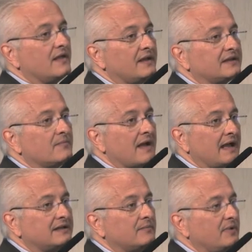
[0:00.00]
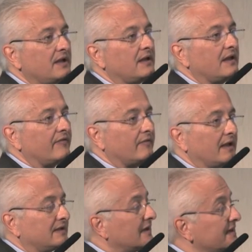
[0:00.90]
that might be
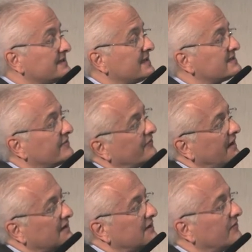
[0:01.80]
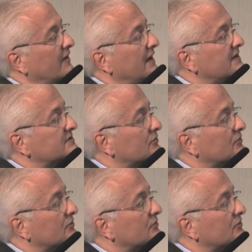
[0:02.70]
at least as effective as